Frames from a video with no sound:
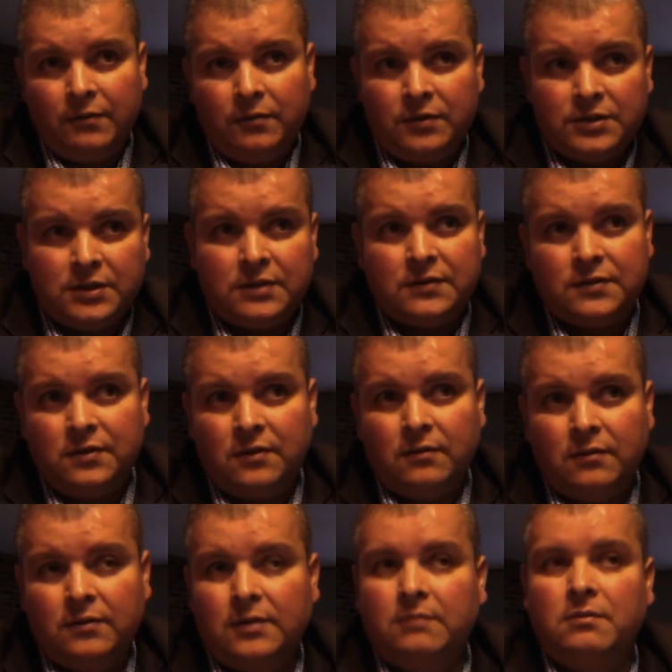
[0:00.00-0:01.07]
which is
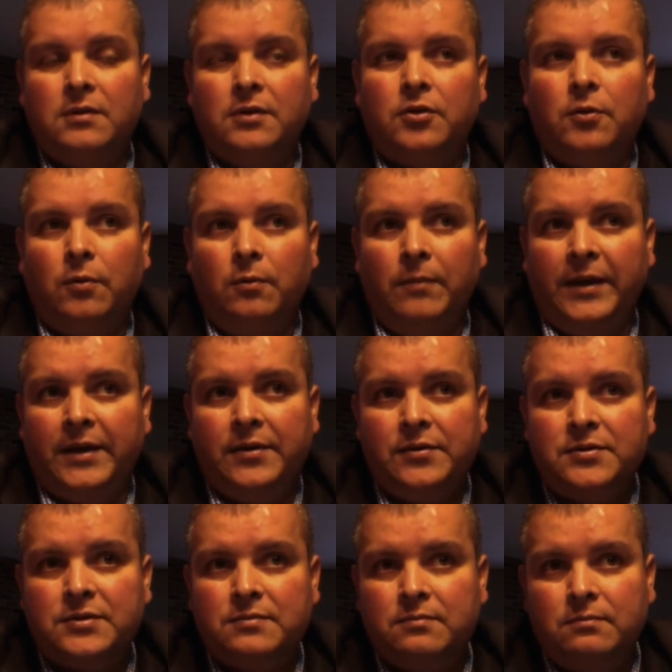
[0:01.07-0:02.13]
the
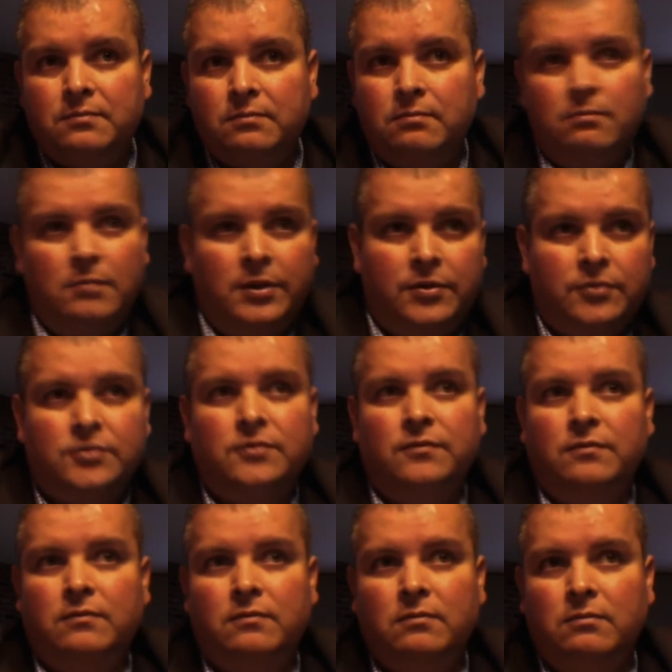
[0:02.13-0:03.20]
troublemakers because of
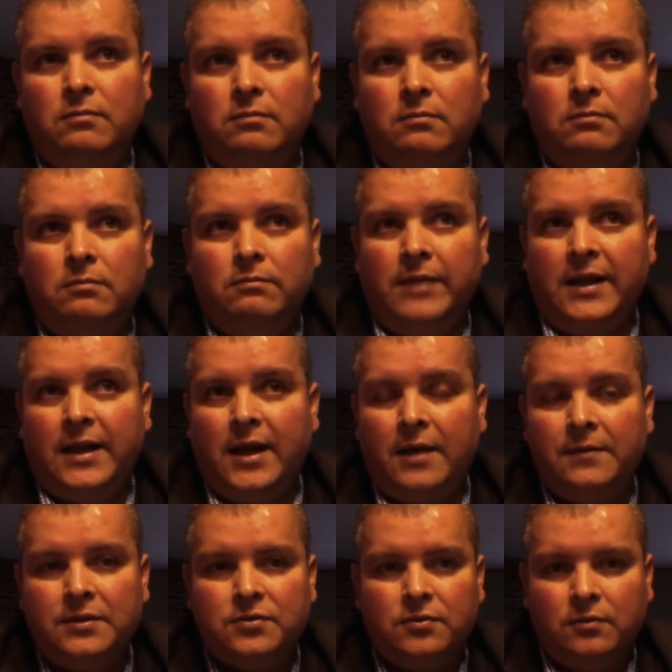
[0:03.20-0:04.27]
bad
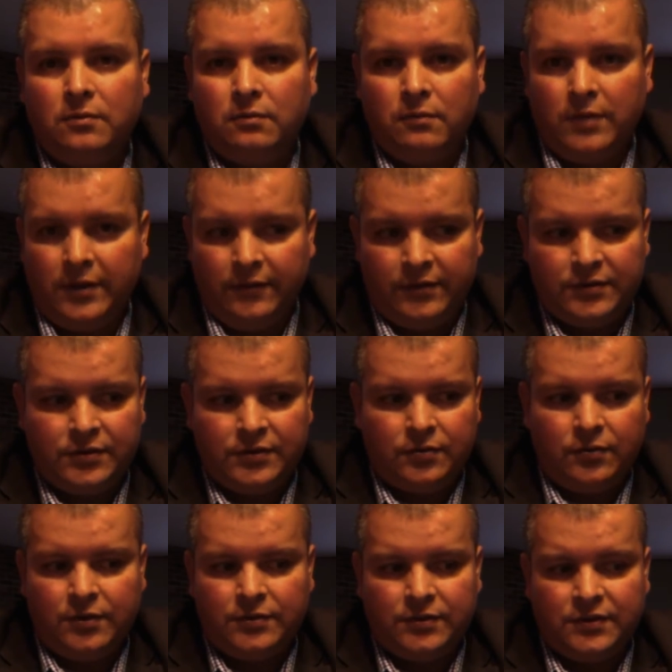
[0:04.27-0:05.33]
habits or whatever the
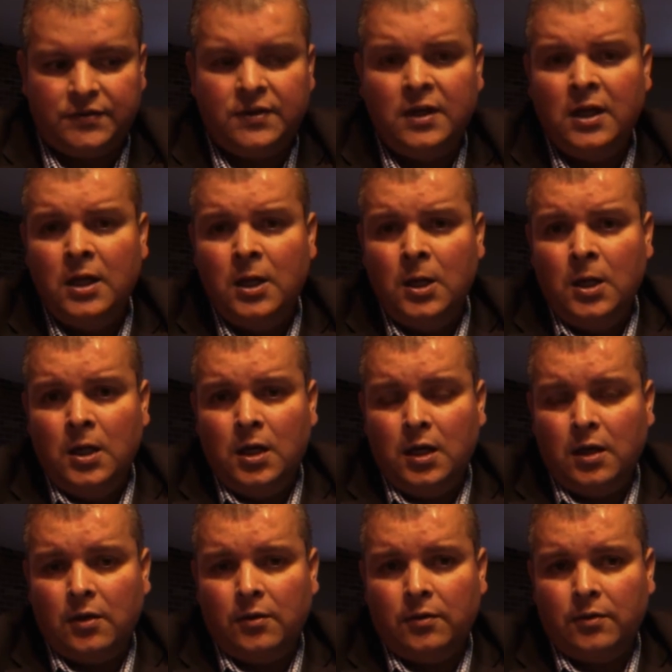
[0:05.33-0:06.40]
situation is,
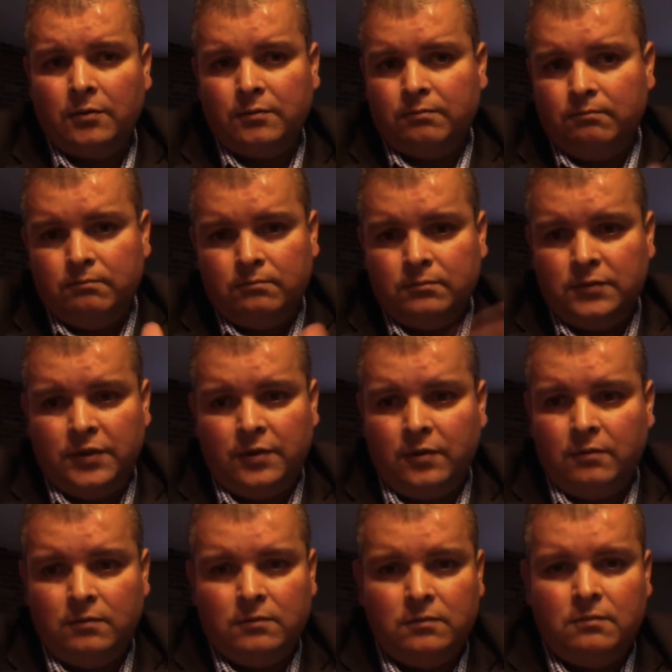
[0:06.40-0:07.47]
or
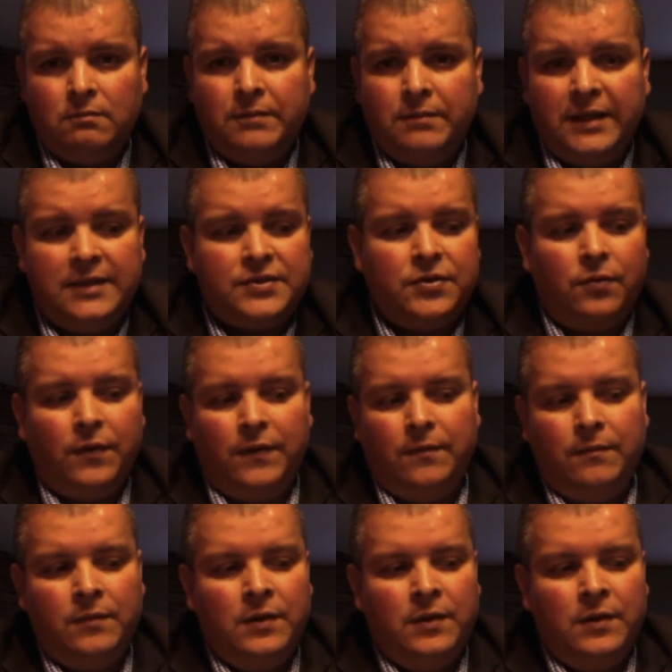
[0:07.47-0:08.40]
be easy with them.